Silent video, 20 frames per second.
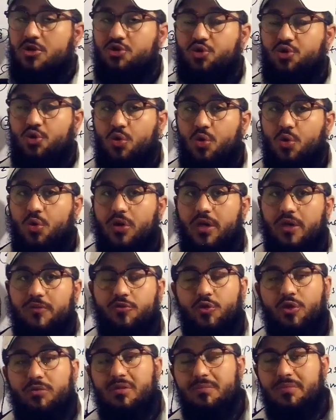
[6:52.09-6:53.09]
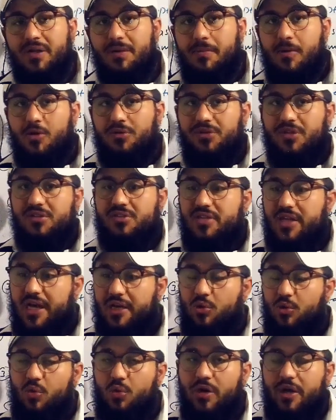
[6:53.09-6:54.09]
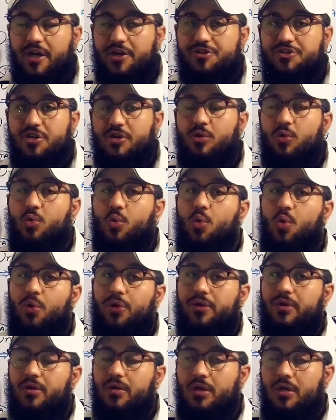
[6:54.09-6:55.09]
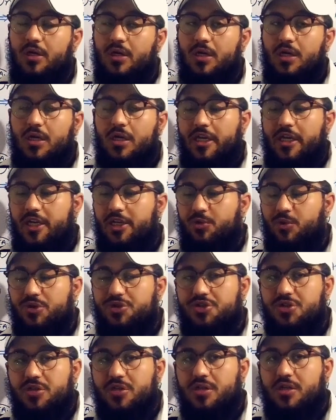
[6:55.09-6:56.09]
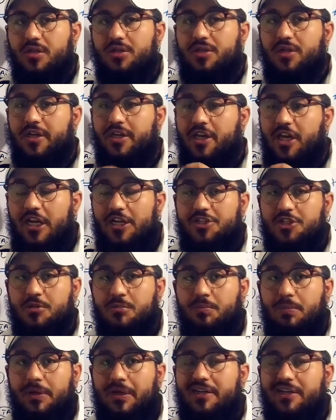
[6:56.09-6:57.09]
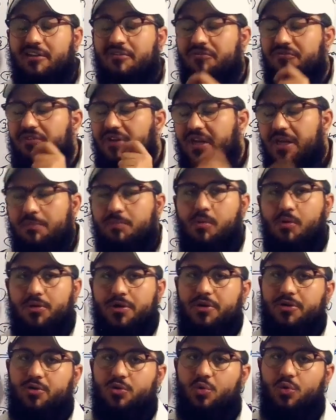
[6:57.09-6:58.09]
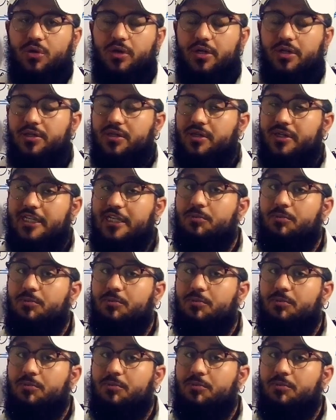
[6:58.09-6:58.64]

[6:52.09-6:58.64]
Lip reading: So if you remember about the sinoatrial node, in which the calcium played a very important role in the